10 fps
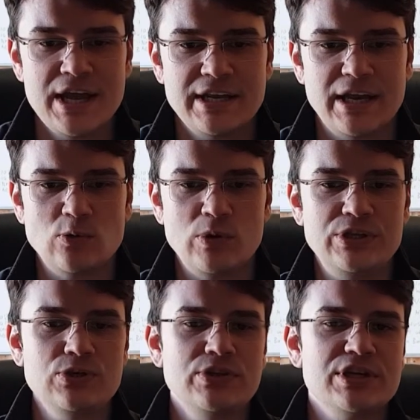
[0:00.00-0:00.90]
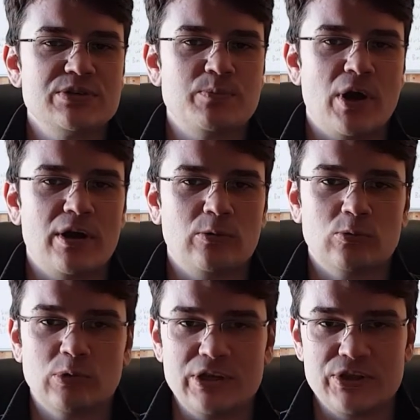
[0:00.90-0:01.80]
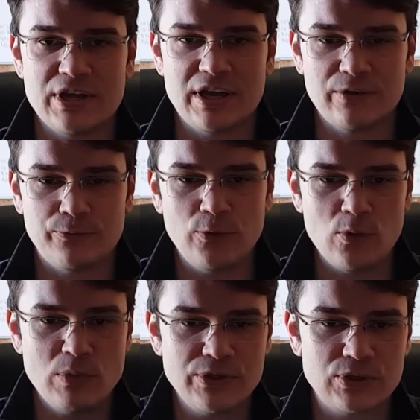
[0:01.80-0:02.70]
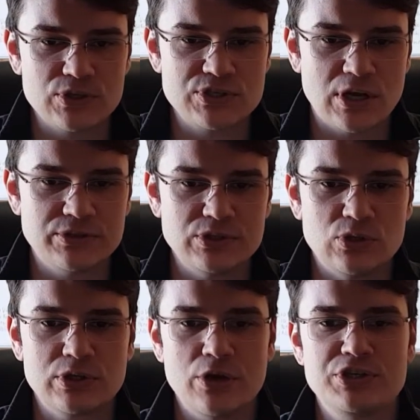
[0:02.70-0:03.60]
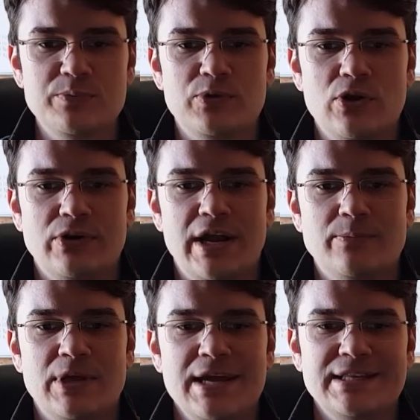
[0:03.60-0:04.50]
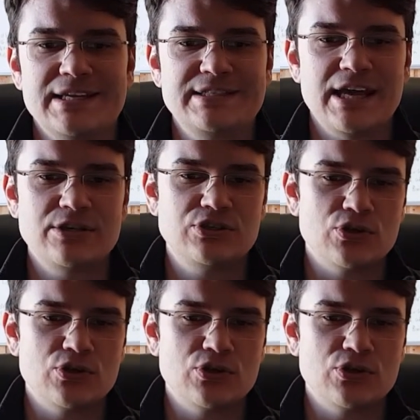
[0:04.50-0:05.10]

Then we do this with a 4-month consulting or coaching program that takes you